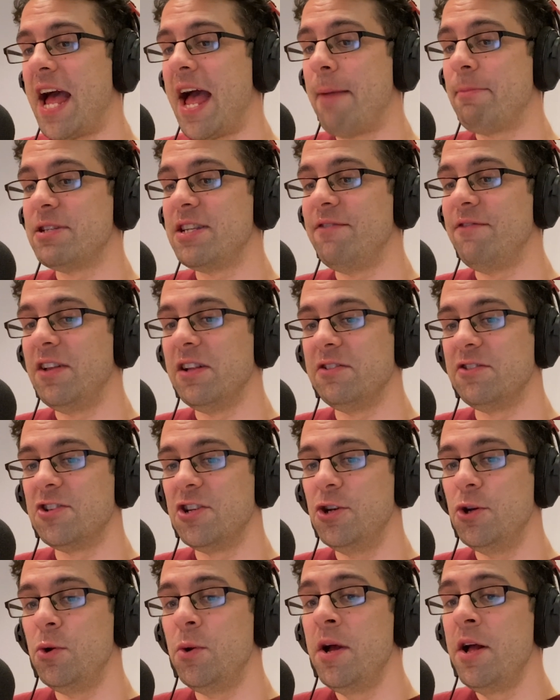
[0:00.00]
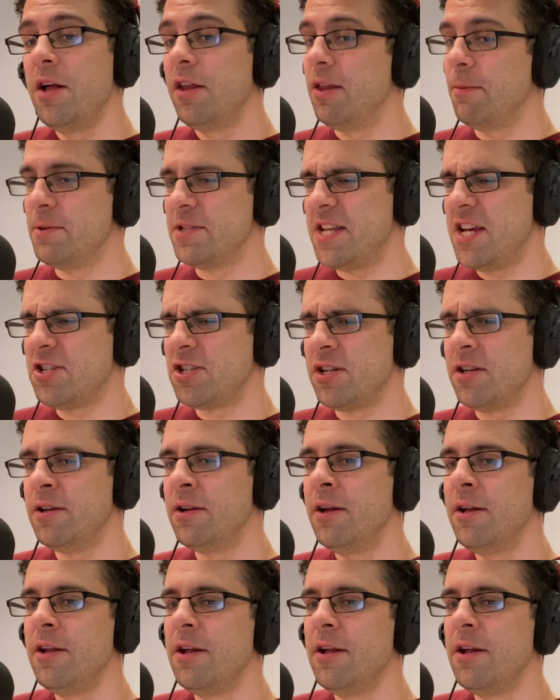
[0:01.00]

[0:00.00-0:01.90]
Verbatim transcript: Amityville 2, The Possession,